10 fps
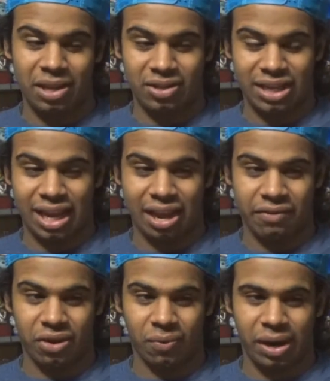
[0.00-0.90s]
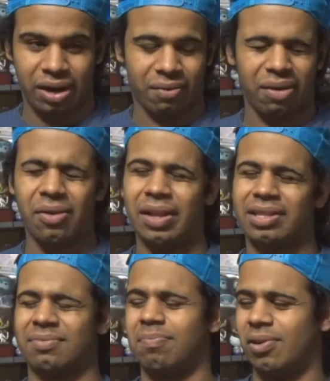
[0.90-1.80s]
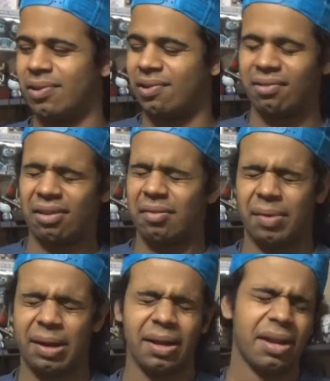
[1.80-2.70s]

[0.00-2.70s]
that you say have it your way. No, that's for Never mind.